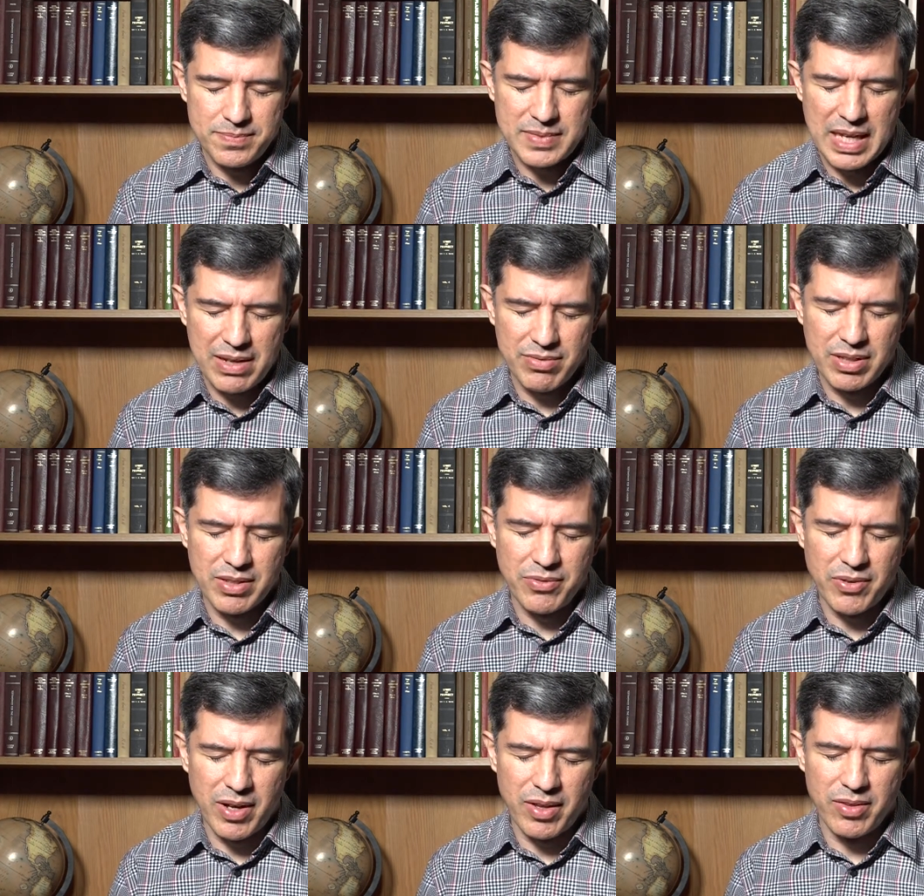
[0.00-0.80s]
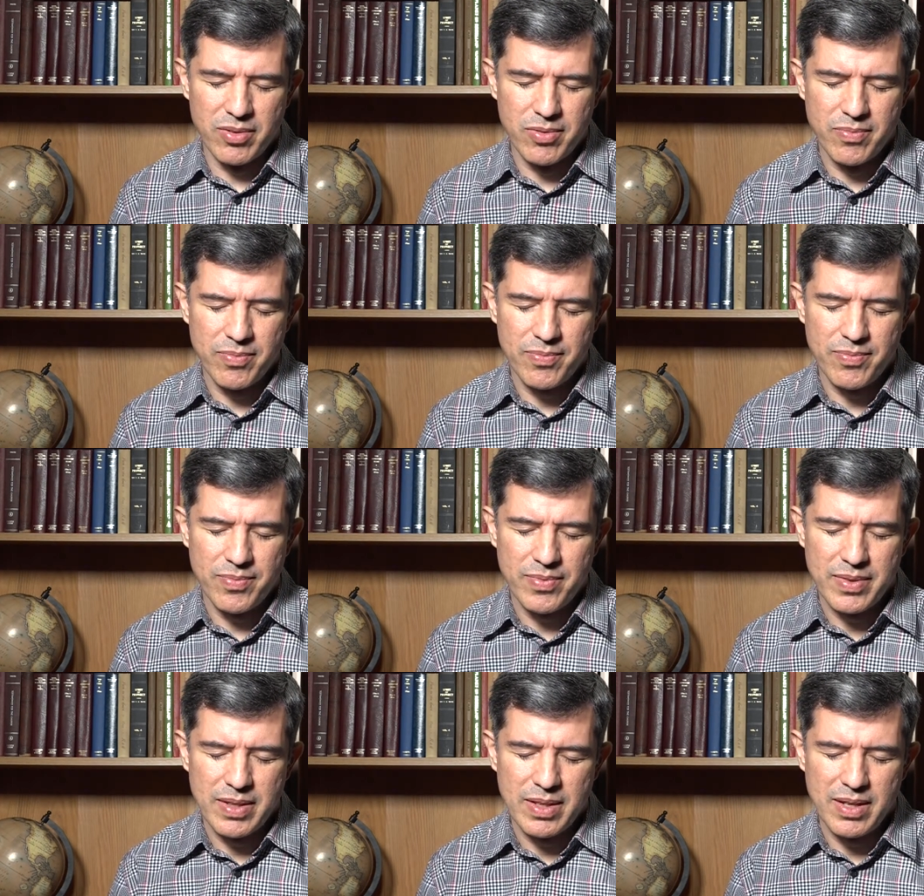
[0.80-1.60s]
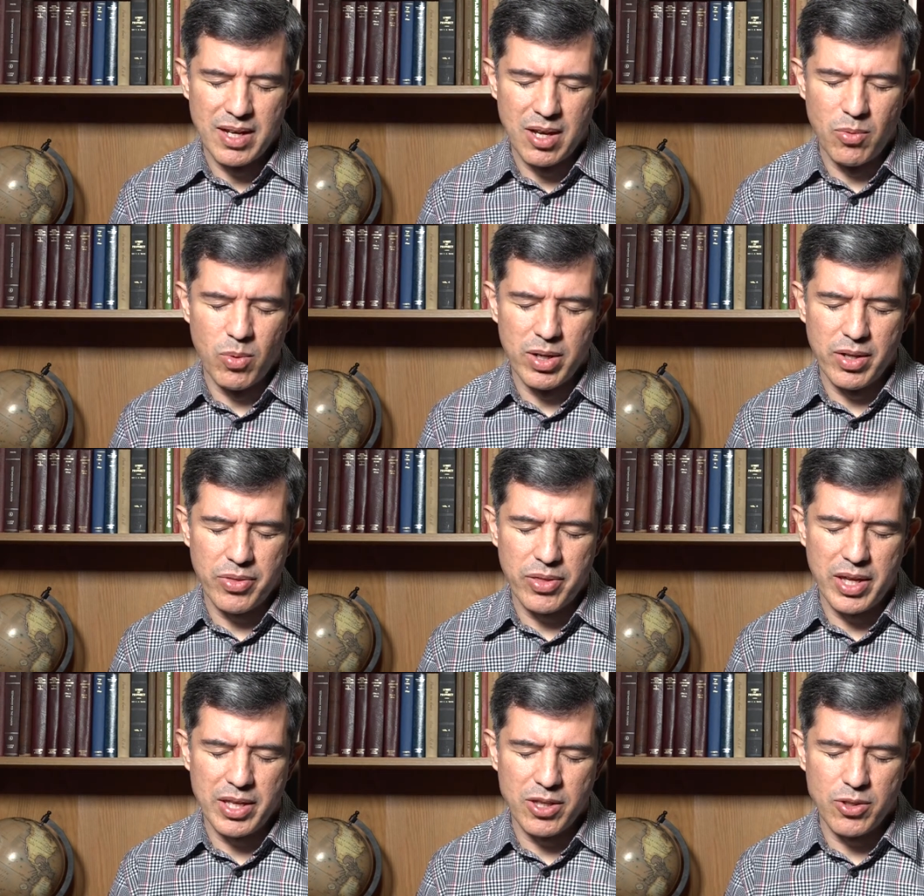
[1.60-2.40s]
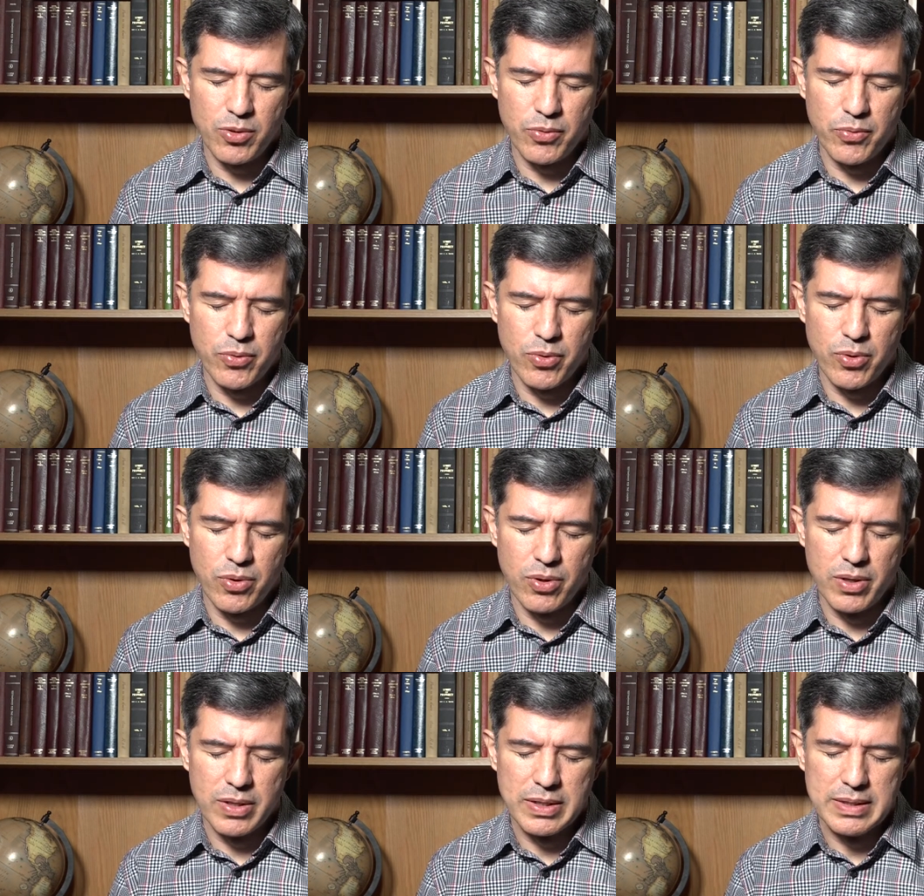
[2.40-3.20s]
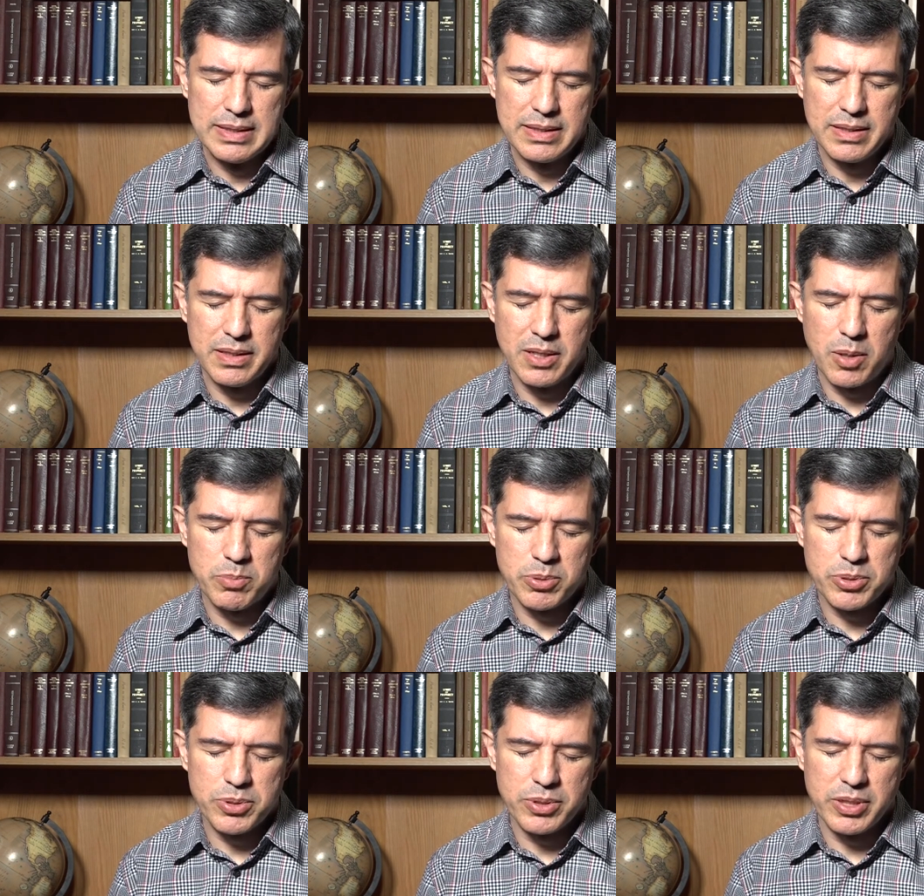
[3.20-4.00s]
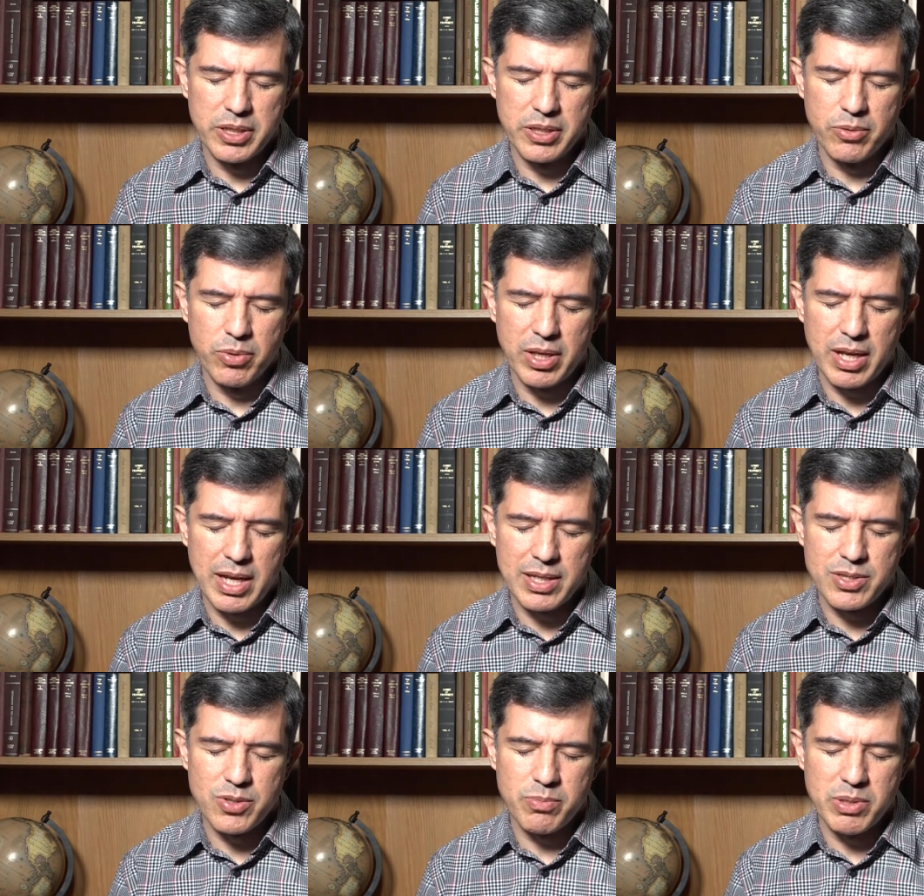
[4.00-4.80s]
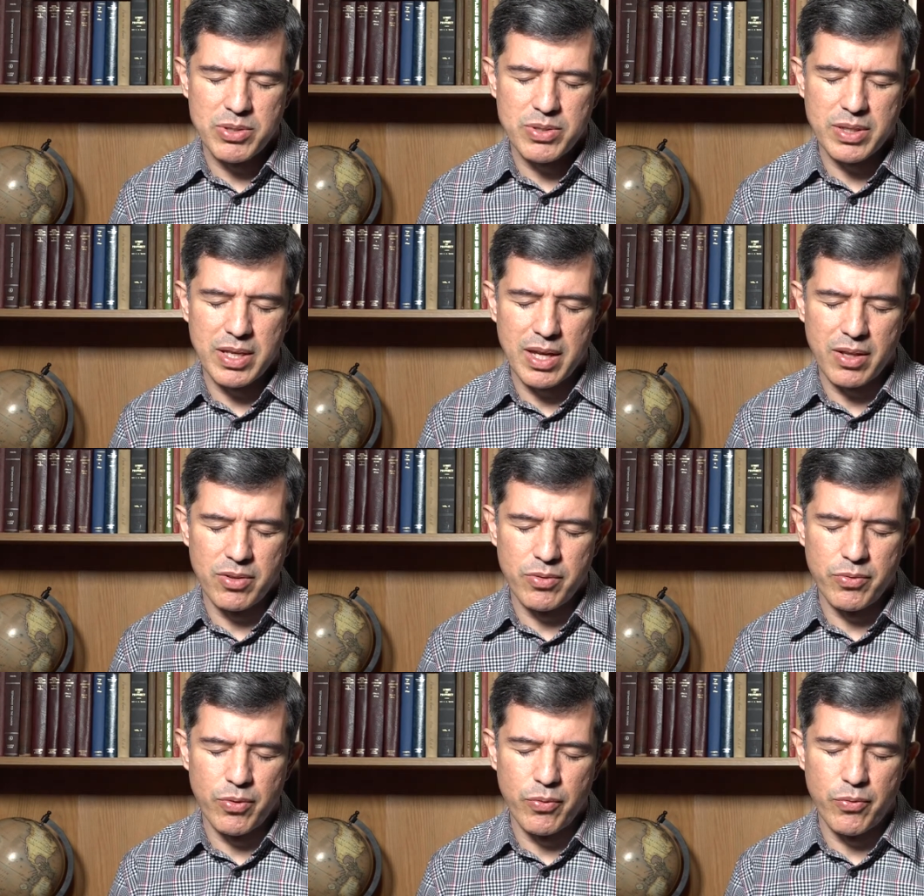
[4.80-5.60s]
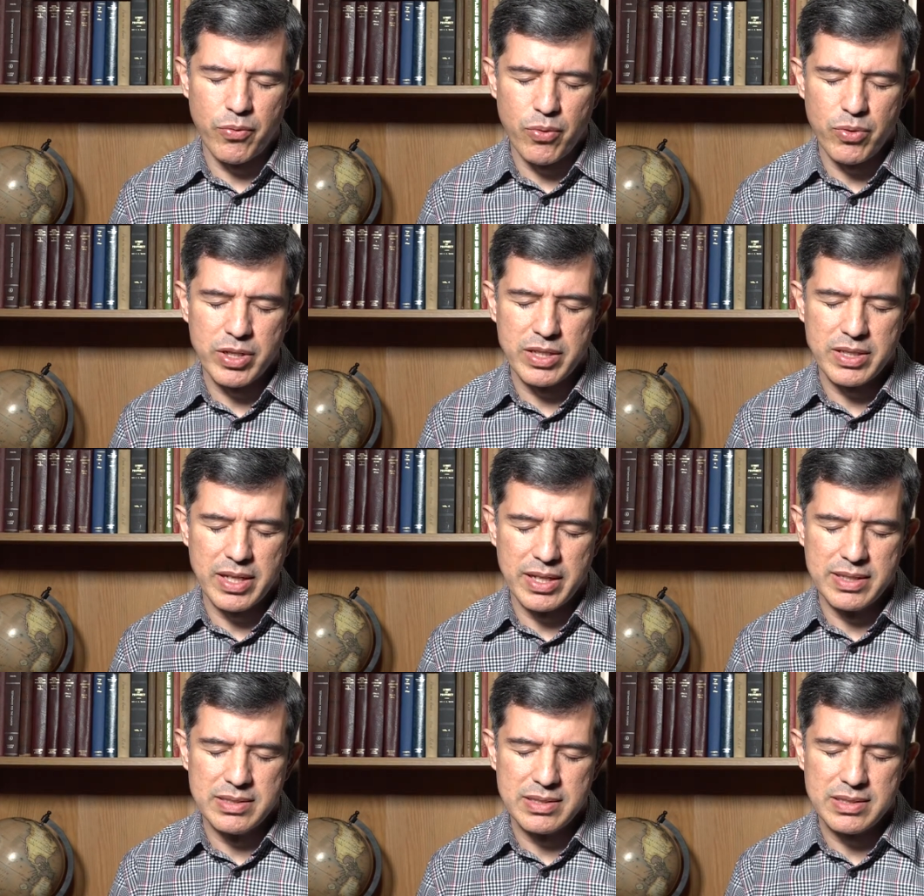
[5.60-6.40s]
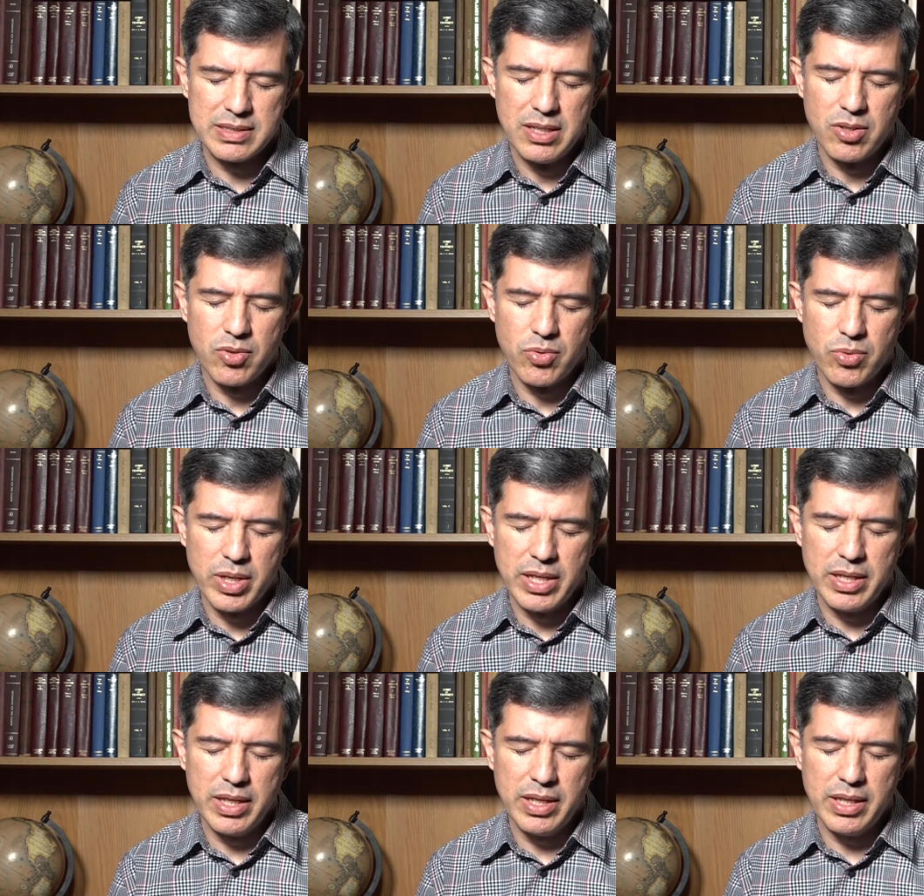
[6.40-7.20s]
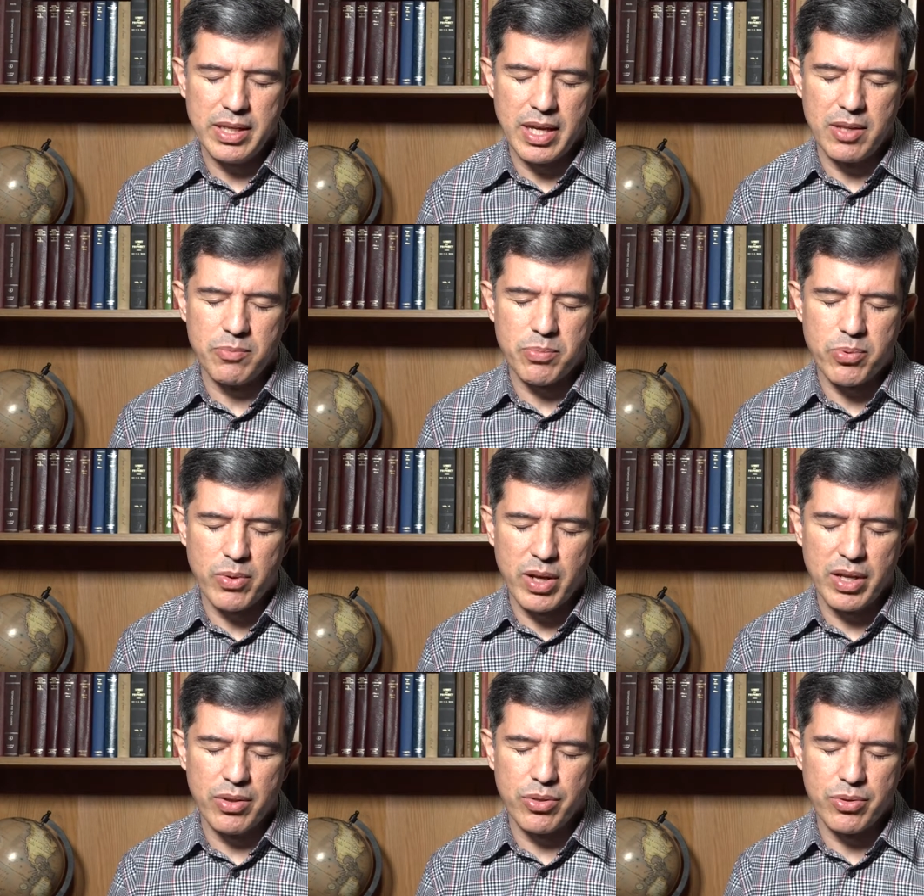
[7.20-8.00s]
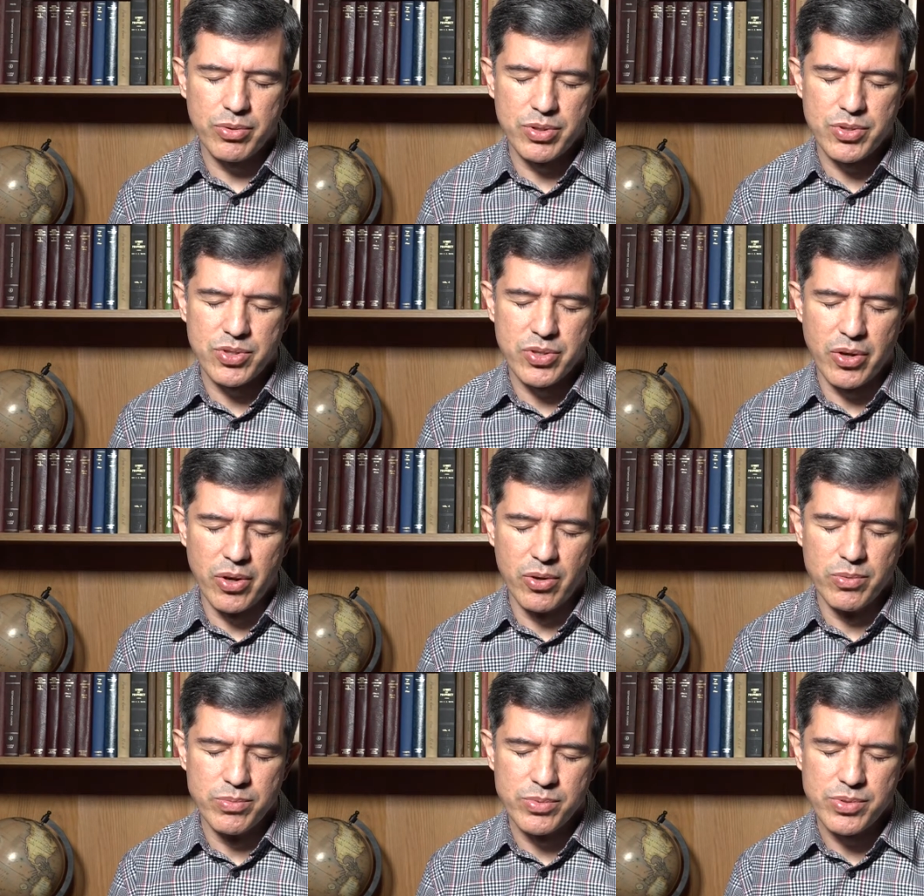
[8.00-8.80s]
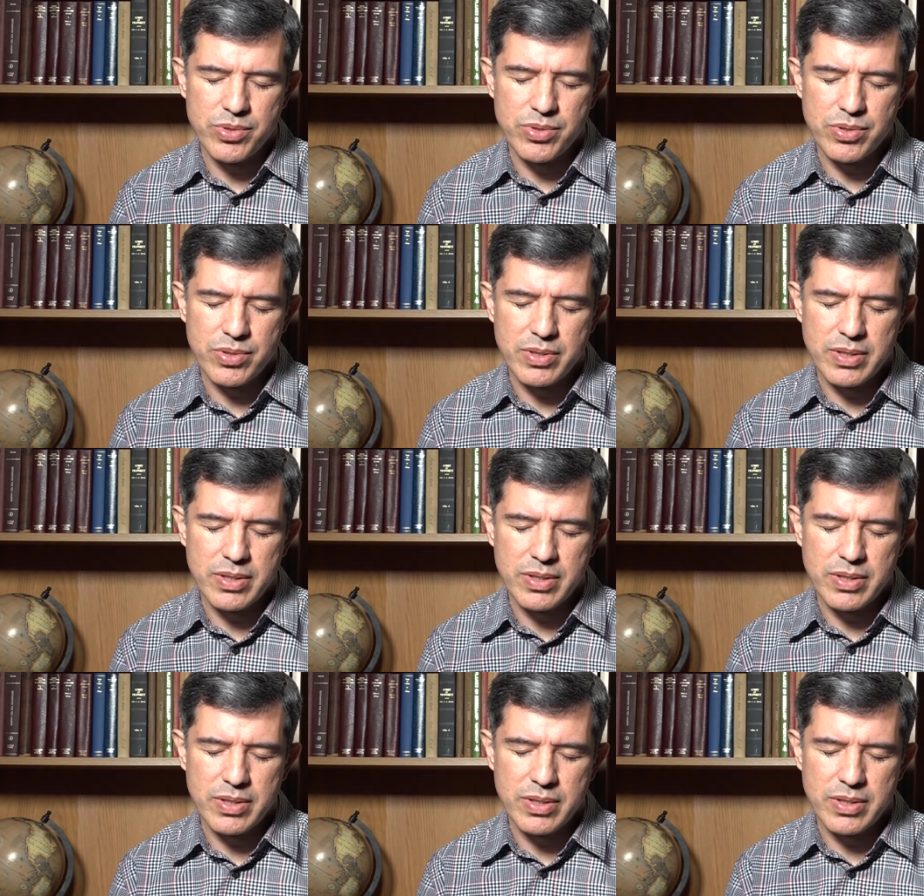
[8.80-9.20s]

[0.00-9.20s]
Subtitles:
Heavenly Father, I want to thank you for the opportunity we had to be together for 40 days, reading and praying through the Psalms.